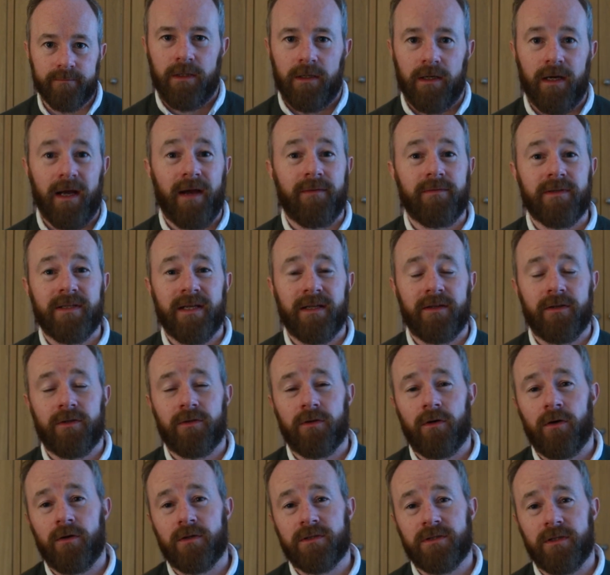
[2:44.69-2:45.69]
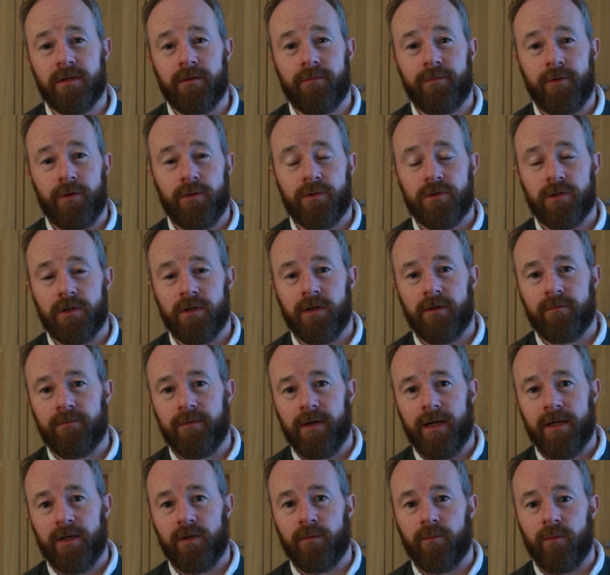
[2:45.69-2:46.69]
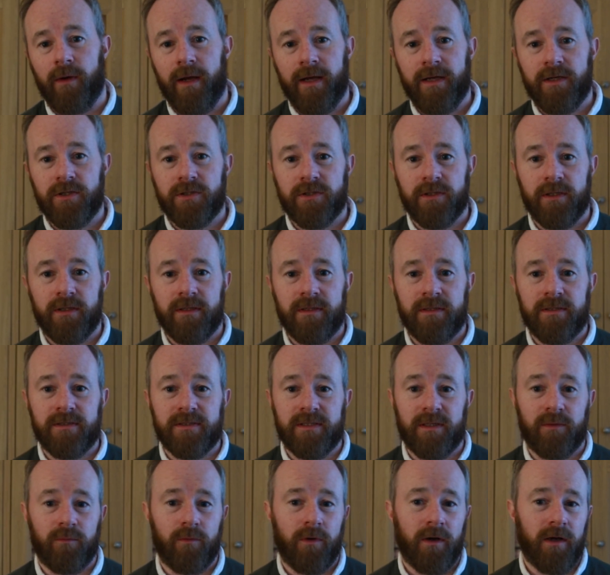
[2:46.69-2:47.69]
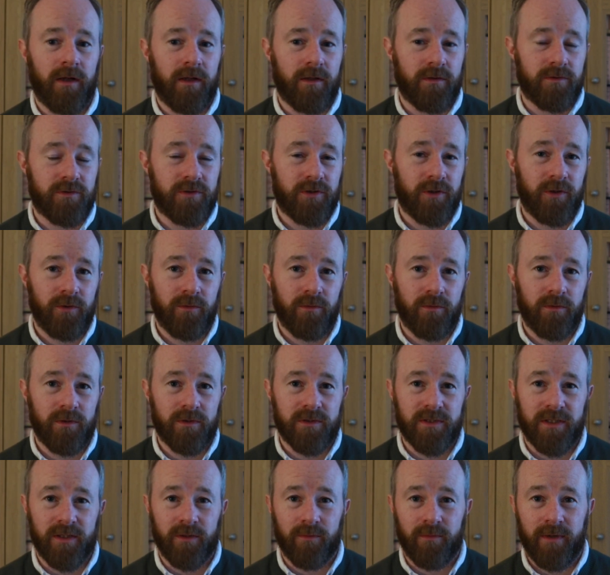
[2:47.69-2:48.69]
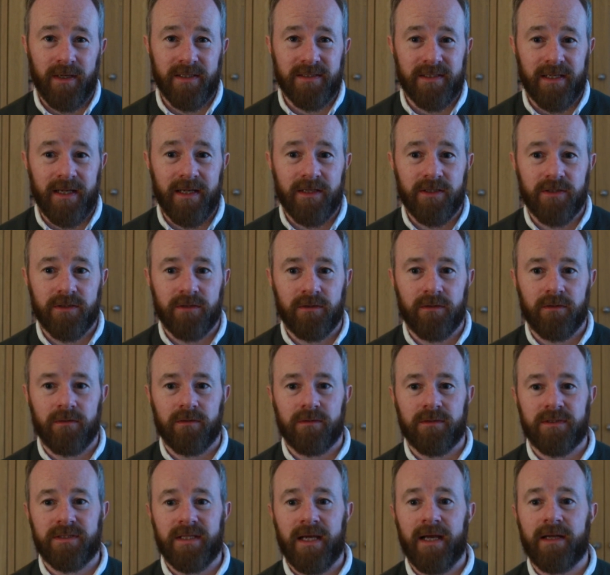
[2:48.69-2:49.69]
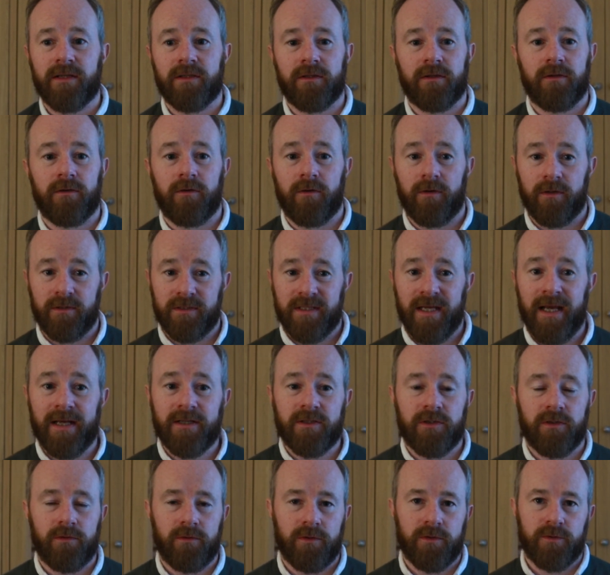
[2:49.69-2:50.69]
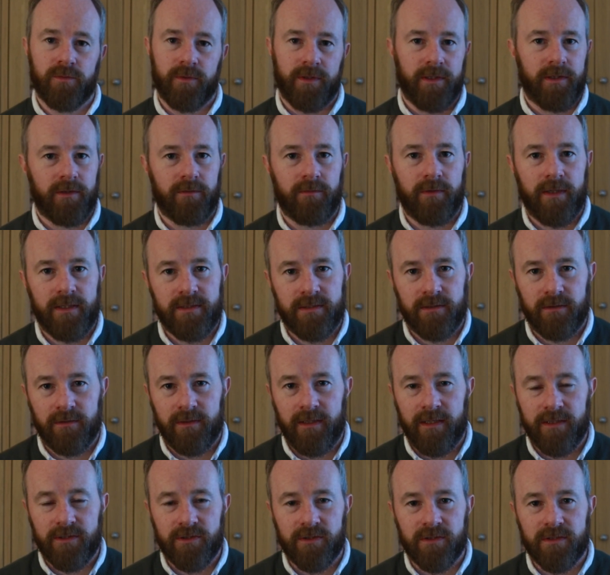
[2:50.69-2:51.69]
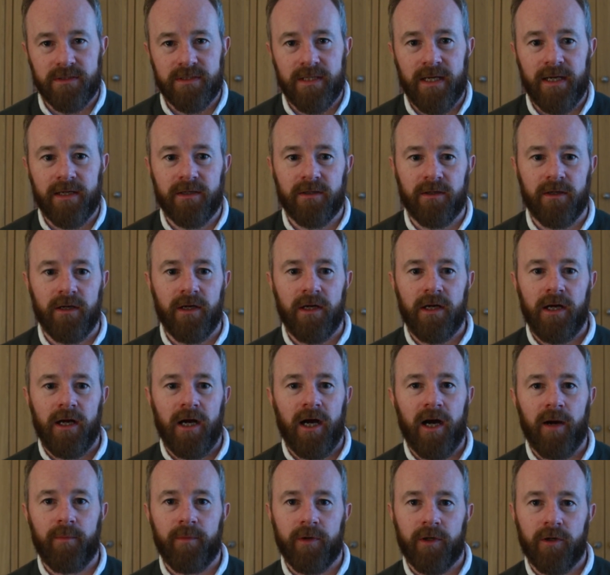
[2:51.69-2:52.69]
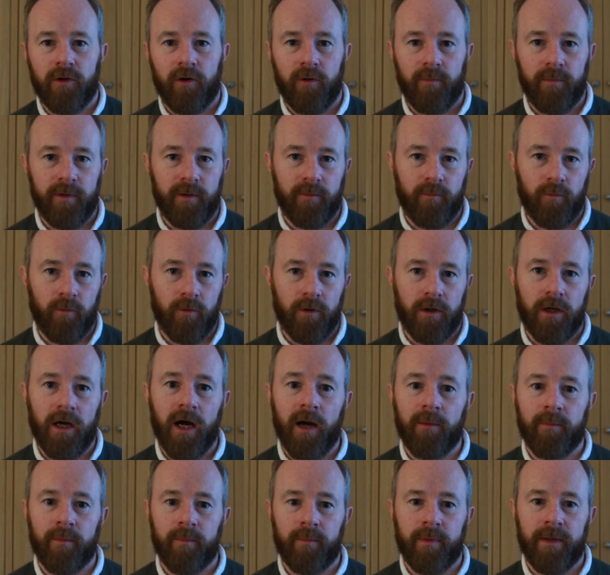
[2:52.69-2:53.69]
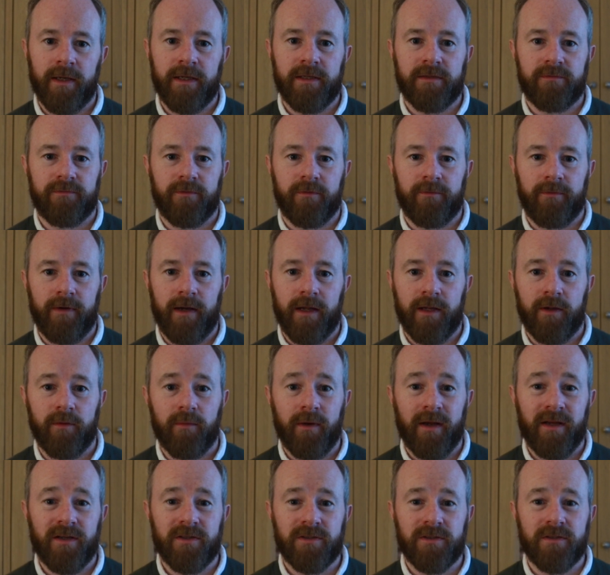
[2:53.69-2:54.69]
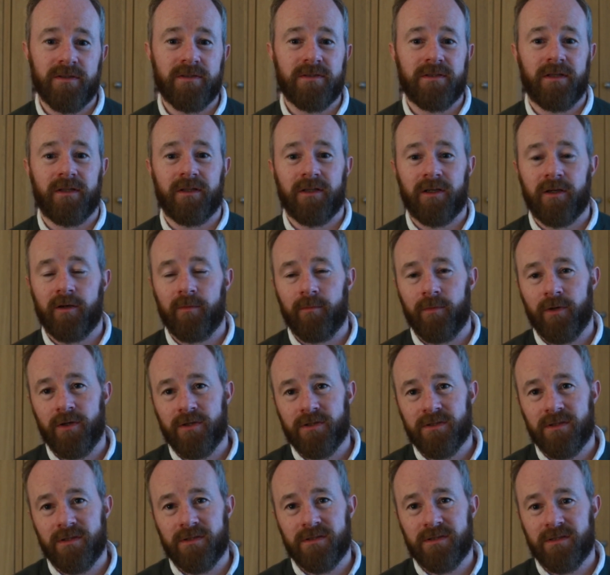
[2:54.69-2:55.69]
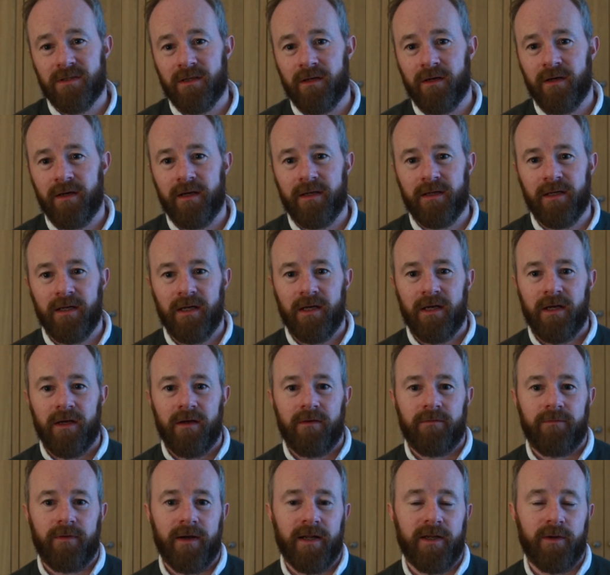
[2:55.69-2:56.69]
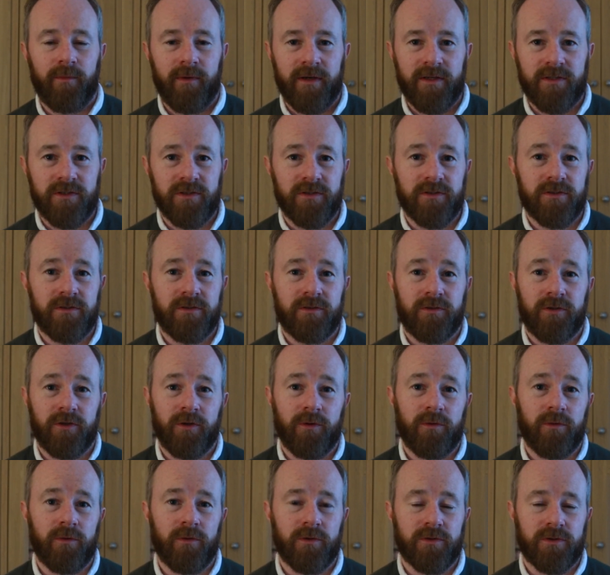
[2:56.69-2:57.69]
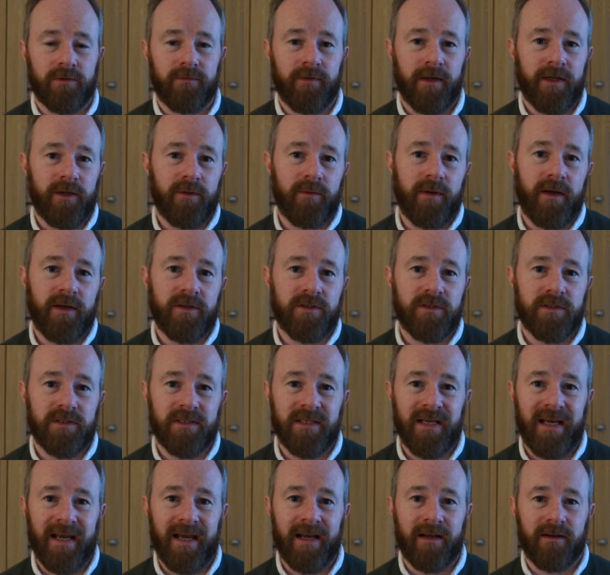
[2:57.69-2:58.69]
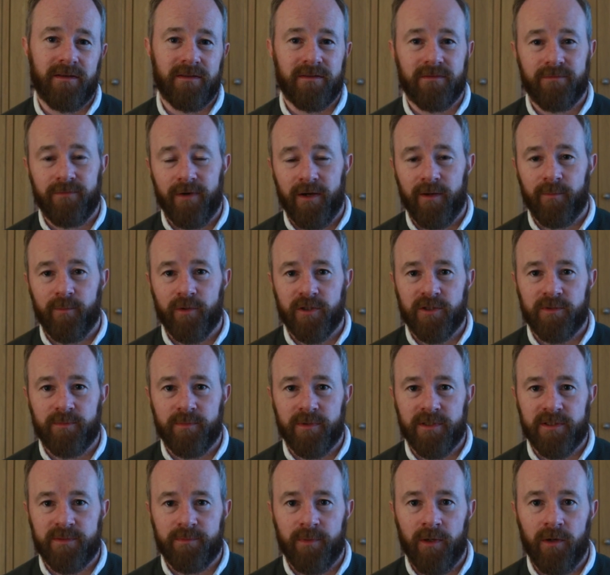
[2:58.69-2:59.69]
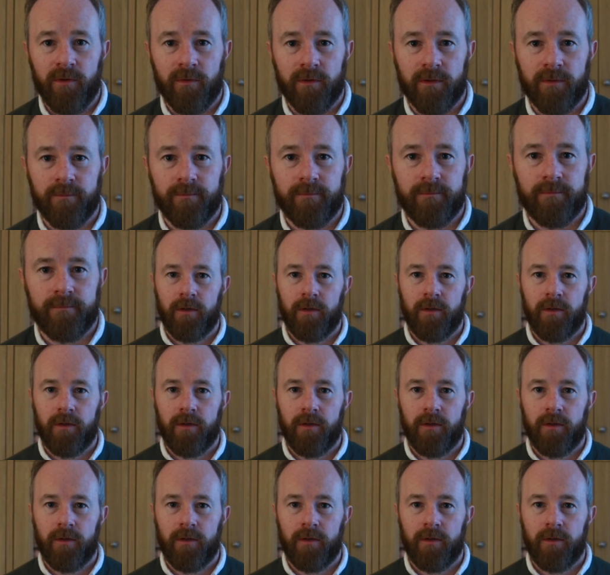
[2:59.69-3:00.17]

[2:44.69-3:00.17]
I have attended talks on the future of valuations, and while tools in the residential sector or tech tools within the residential sector are becoming more commonplace for valuations, on the commercial side, valuations tools or valuation tech is very much bespoke.